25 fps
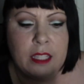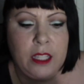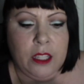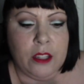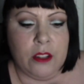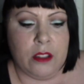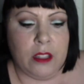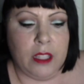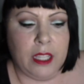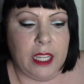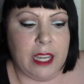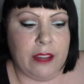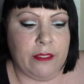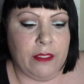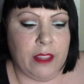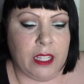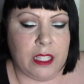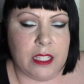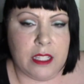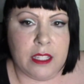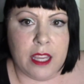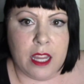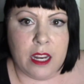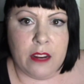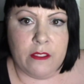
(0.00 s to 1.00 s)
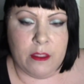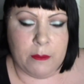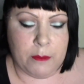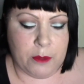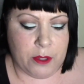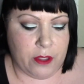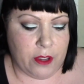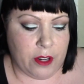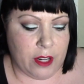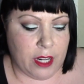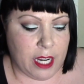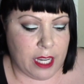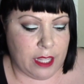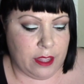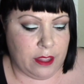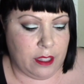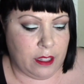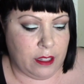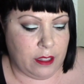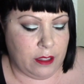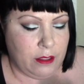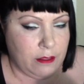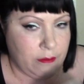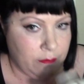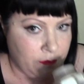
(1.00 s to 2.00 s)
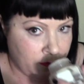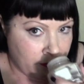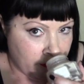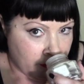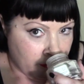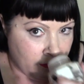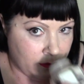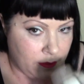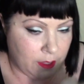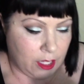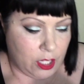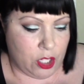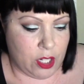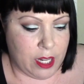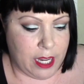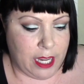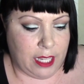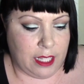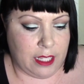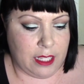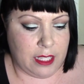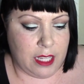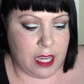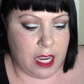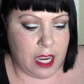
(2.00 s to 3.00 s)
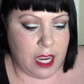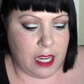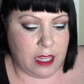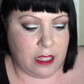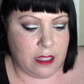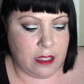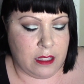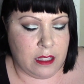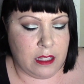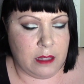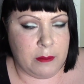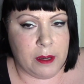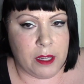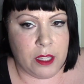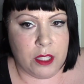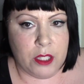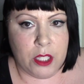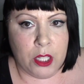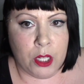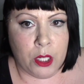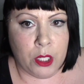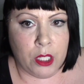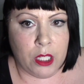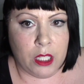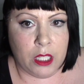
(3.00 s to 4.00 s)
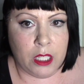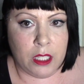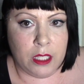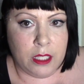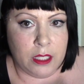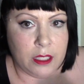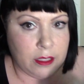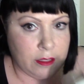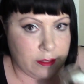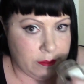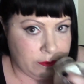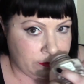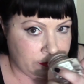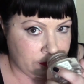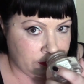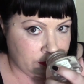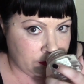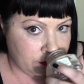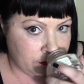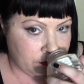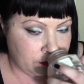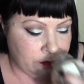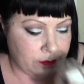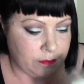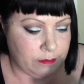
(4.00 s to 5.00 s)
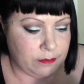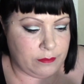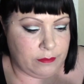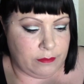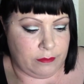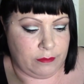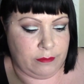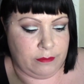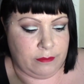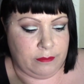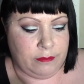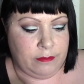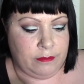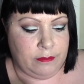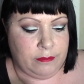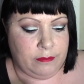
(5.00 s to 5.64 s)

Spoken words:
I usually have like a set of them, so they're not the giant size. It smells so good.